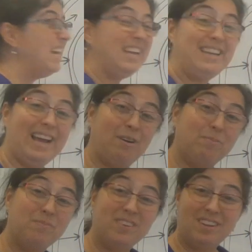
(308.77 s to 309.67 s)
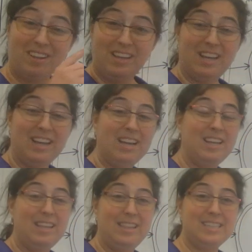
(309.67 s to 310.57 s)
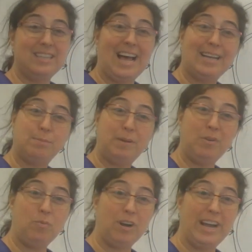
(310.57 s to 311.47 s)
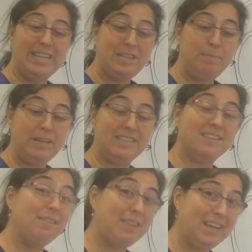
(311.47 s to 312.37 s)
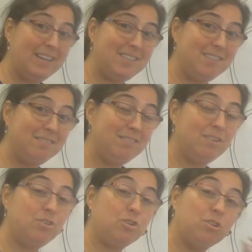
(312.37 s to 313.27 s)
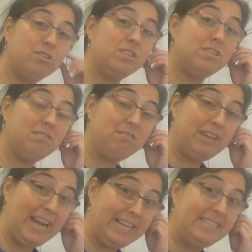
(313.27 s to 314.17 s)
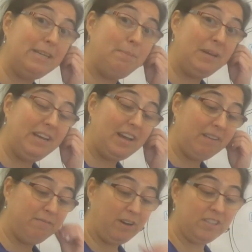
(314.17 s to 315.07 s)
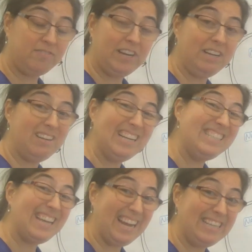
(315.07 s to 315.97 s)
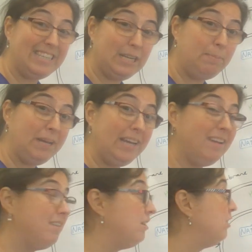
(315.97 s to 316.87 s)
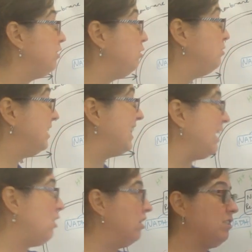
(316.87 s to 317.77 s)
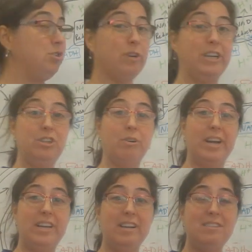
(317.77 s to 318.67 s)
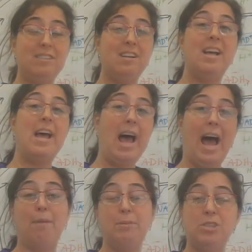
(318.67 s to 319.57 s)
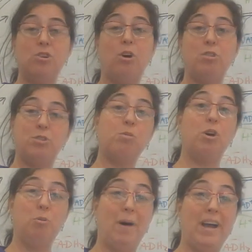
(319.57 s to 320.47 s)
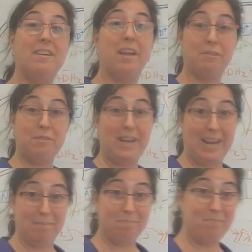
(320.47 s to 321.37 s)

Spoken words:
Now, this last bit where ATP synthase turns ADP and phosphate into ATP using that concentration gradient happens to also go by another name.